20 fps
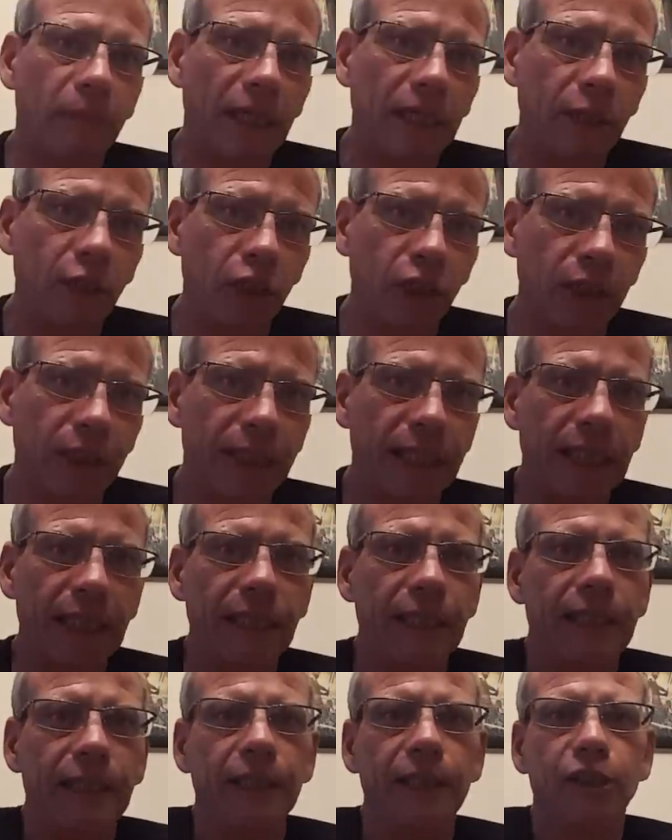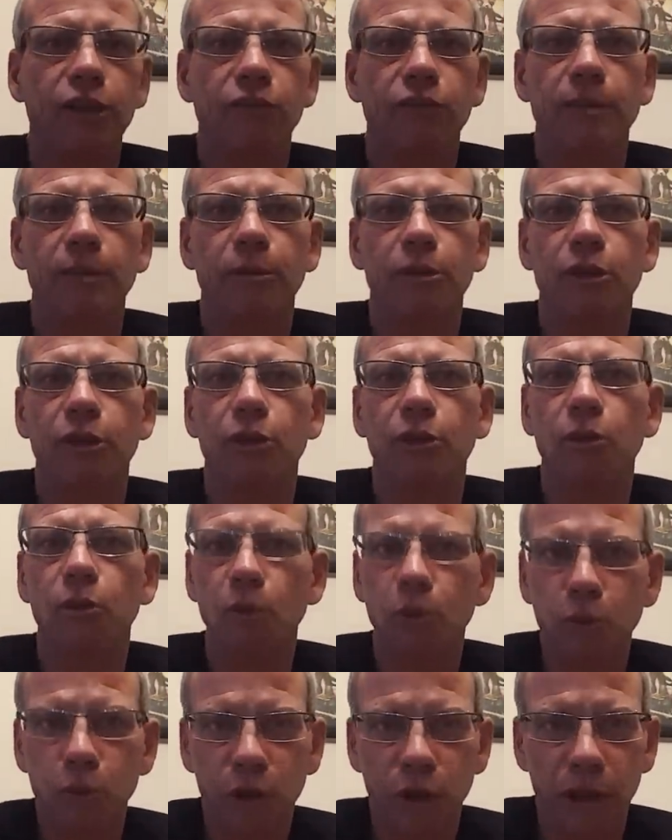page is down in description
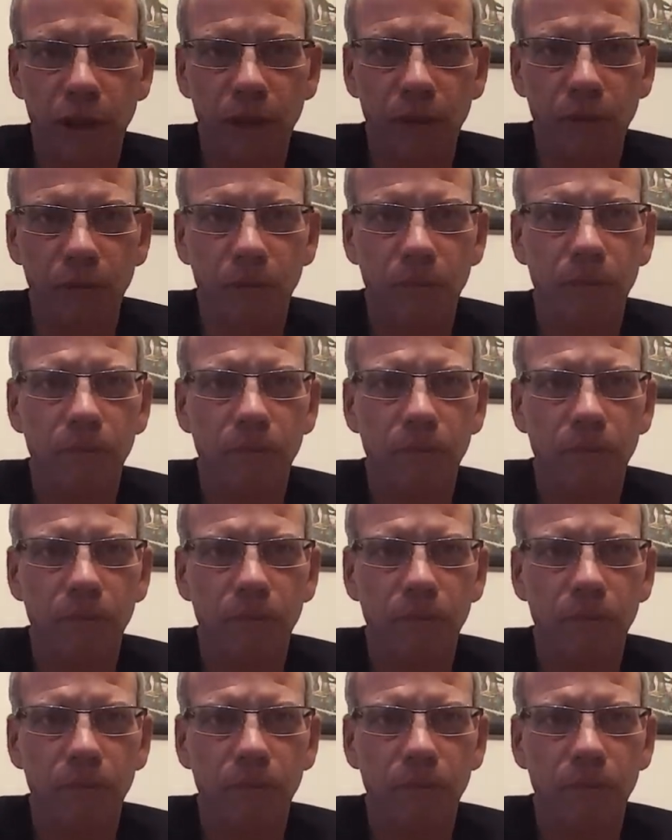also.